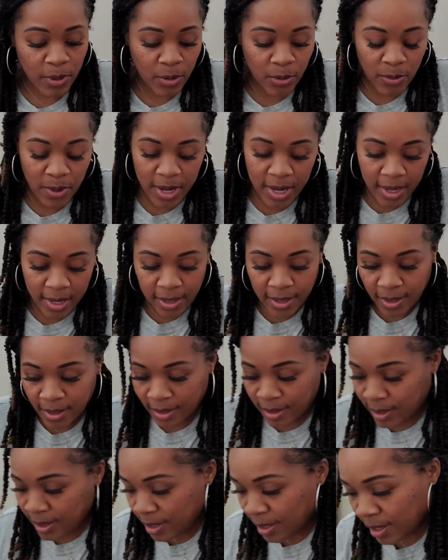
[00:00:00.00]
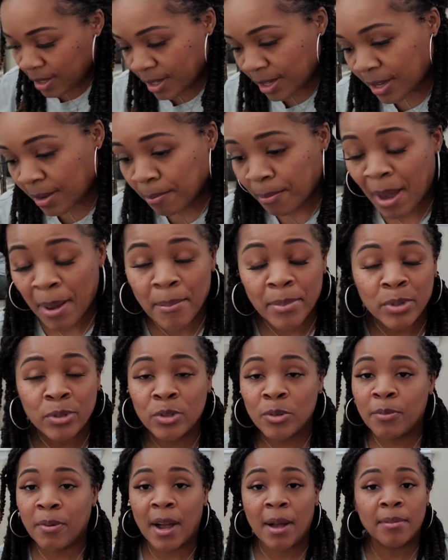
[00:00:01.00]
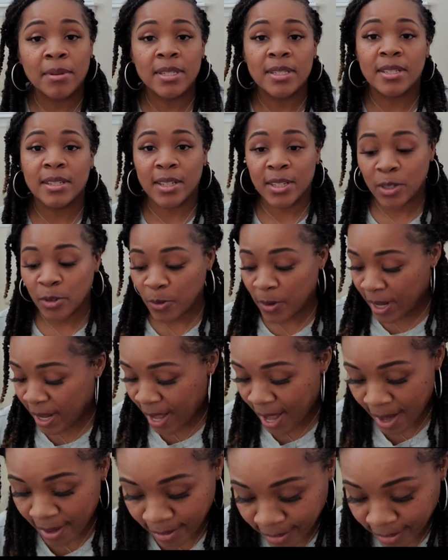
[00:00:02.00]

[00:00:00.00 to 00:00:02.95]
went away. My mood probably took it away. I